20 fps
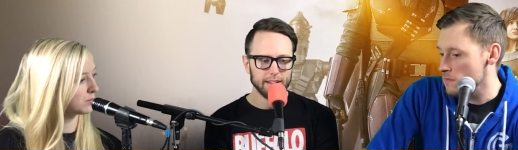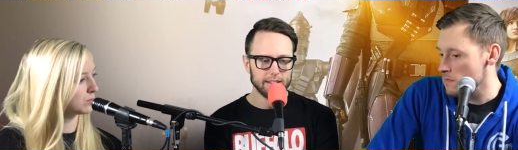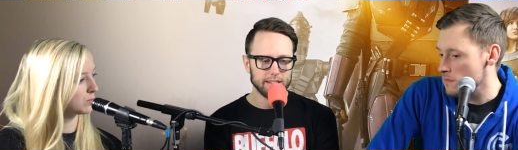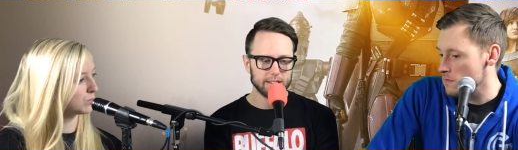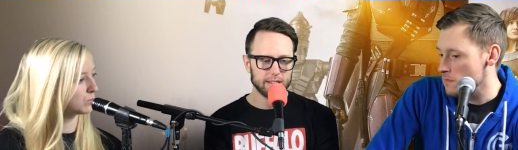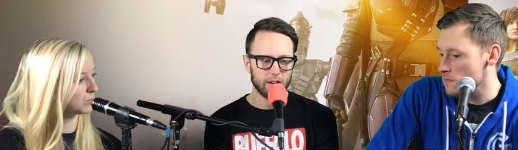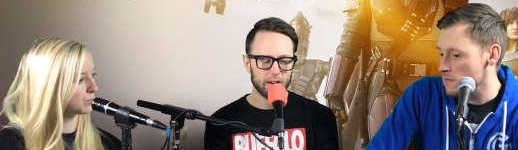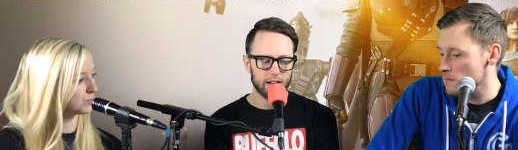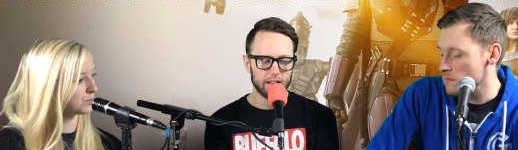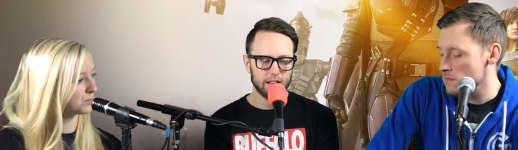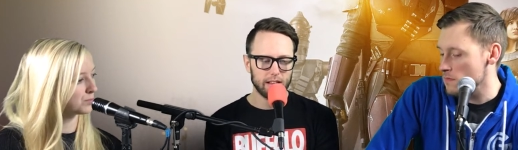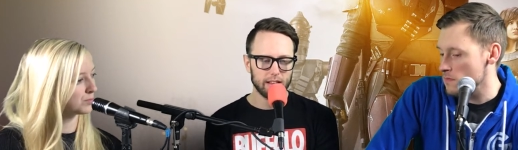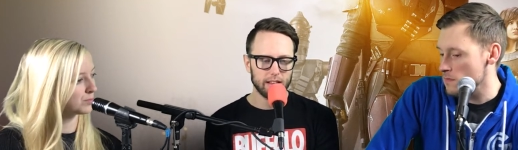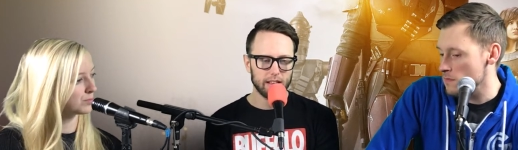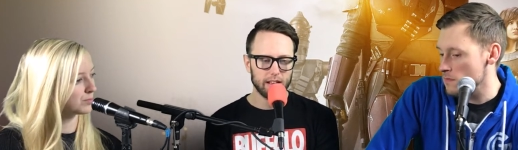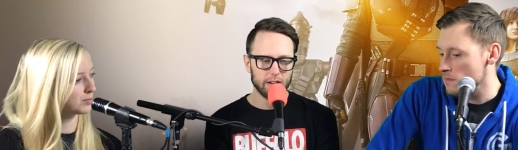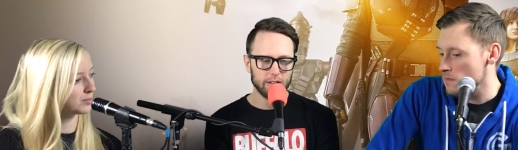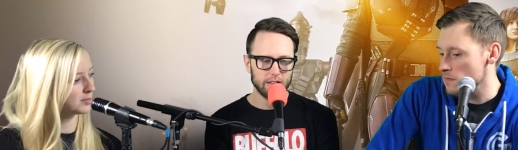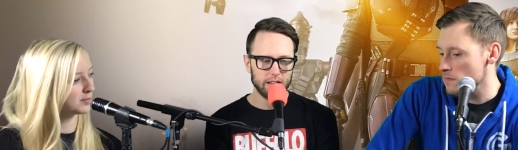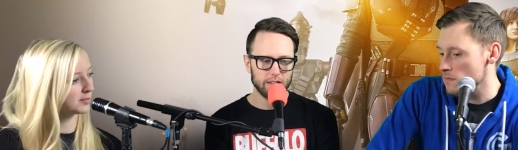Speaker 1: So I
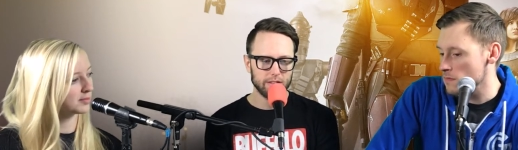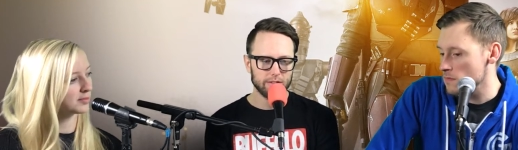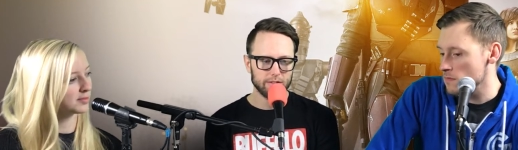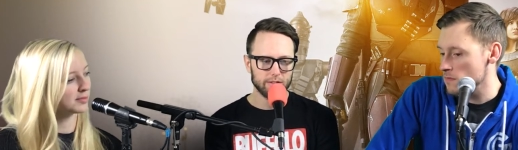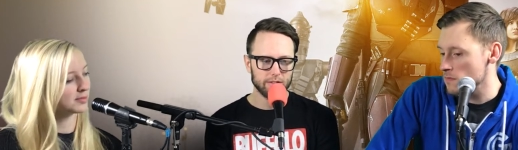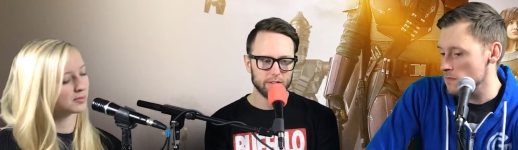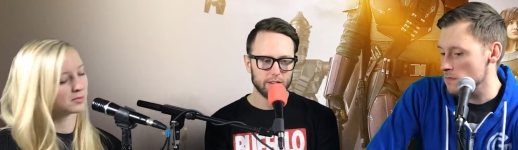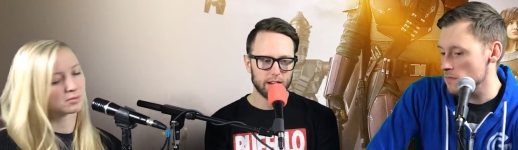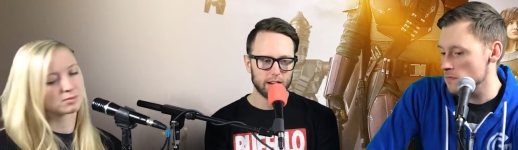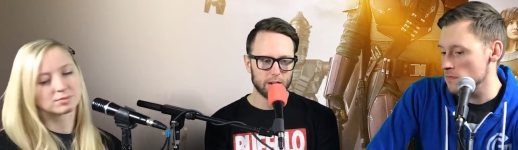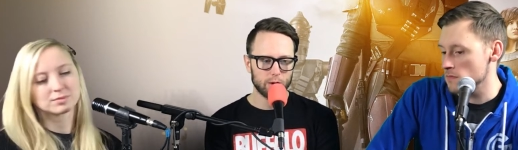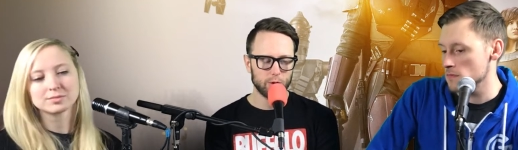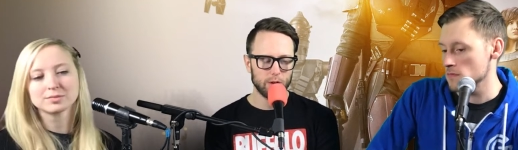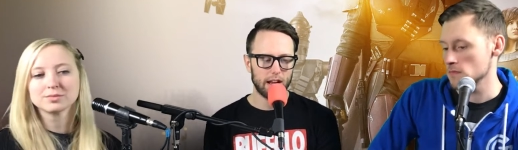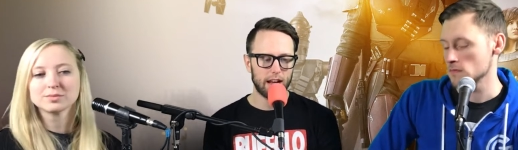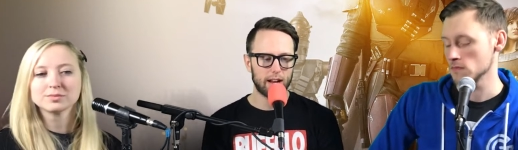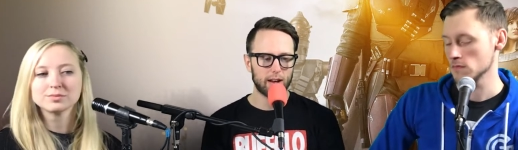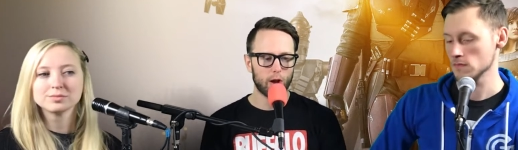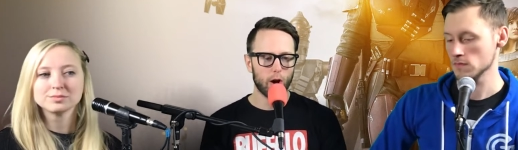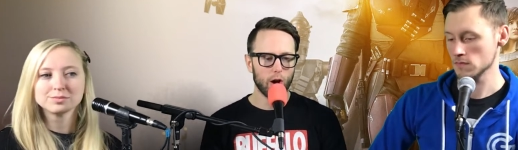like how they've kind of
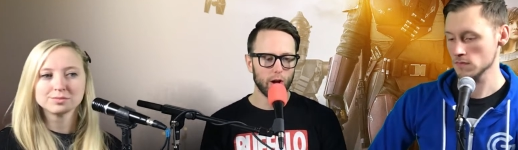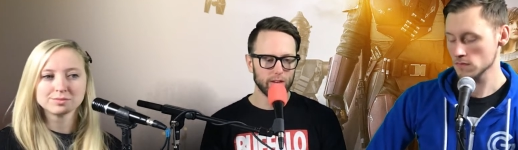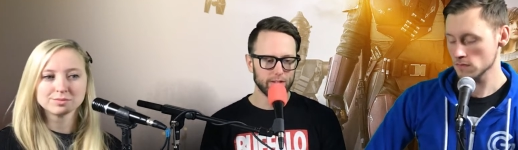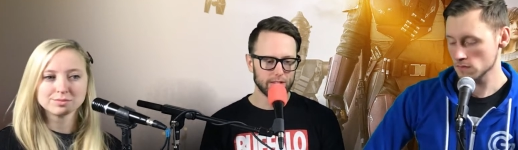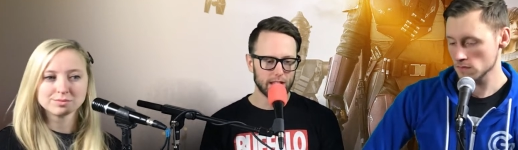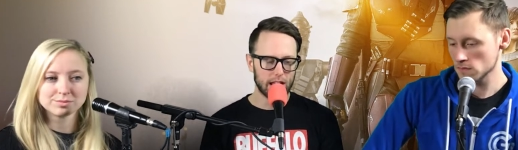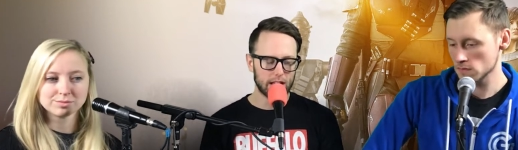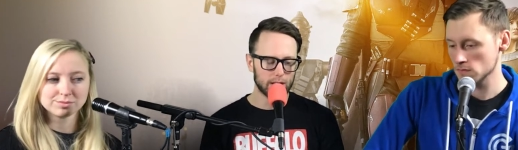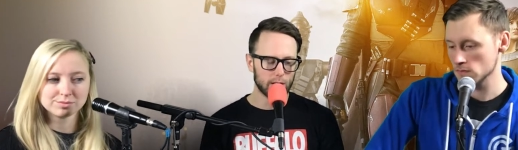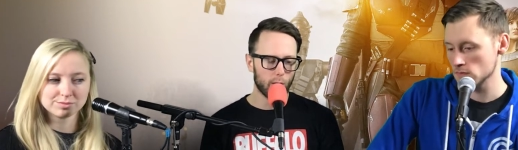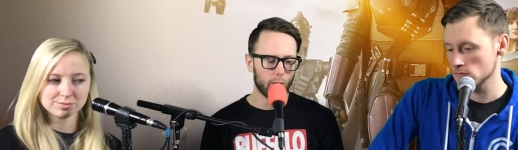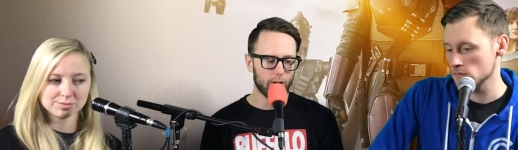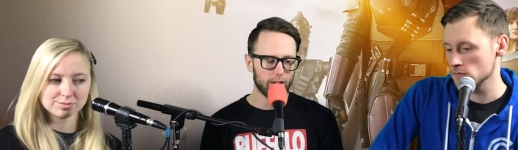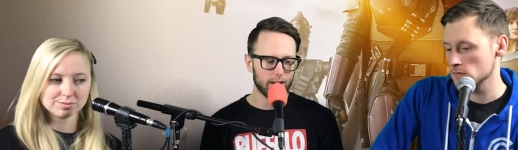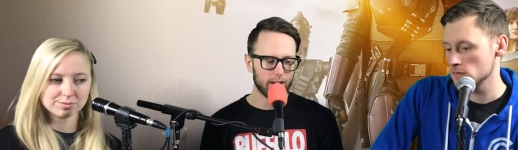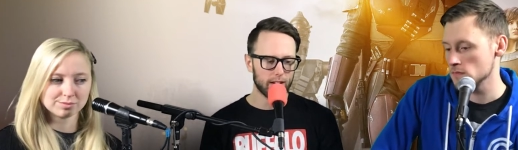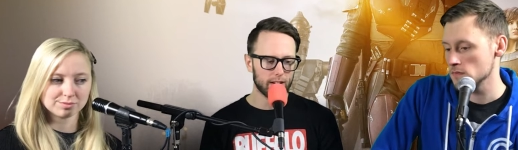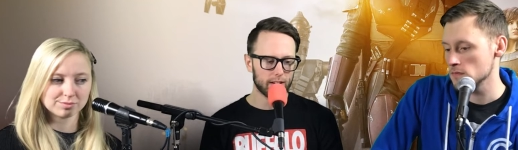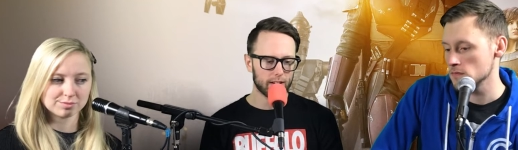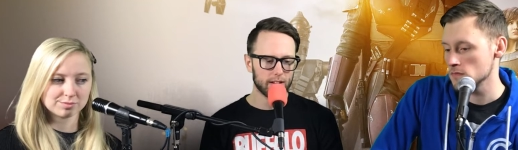created all of that lore
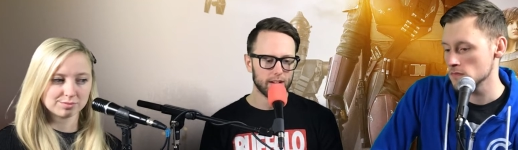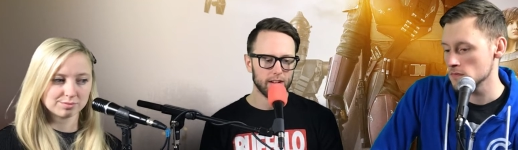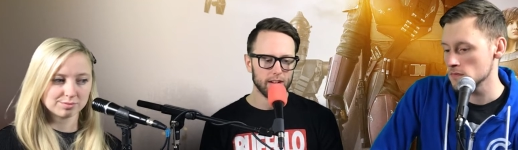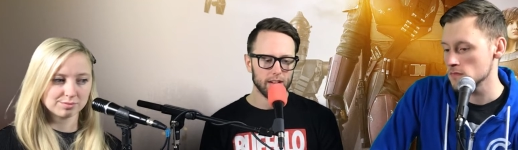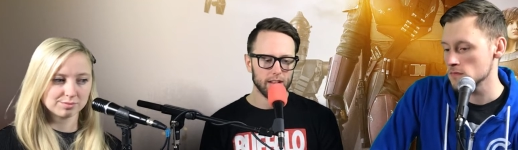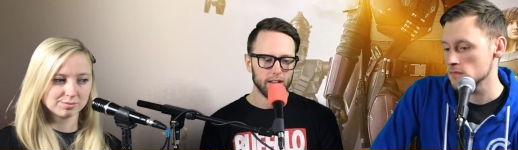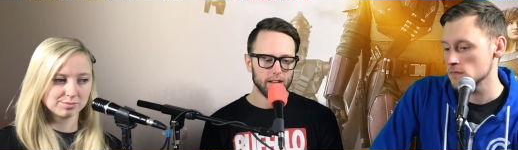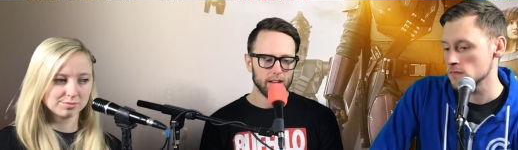here.